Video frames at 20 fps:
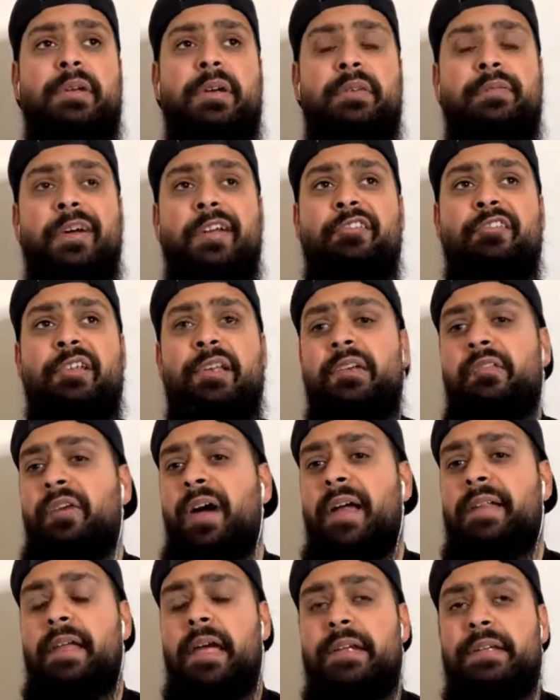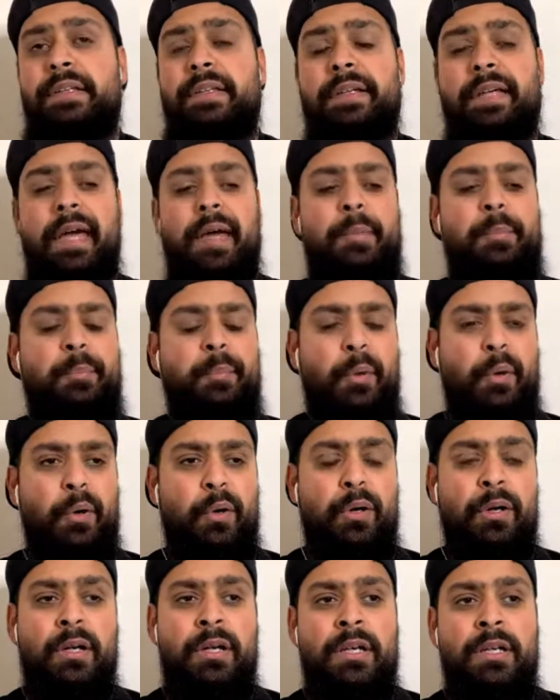eventually right at the end of the game,
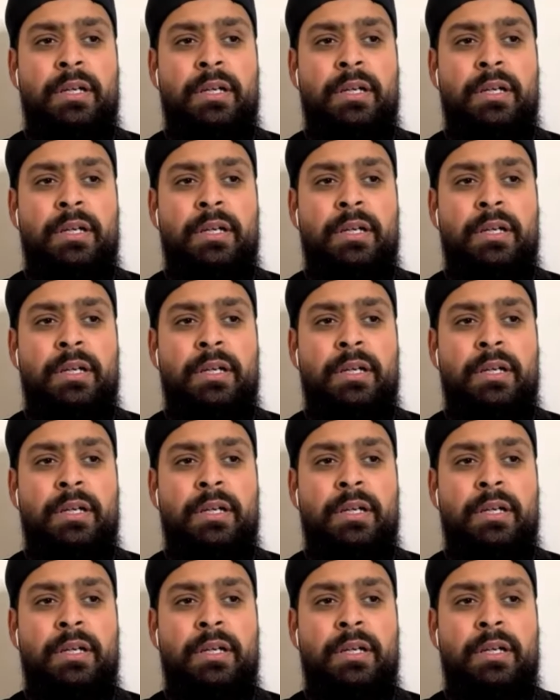but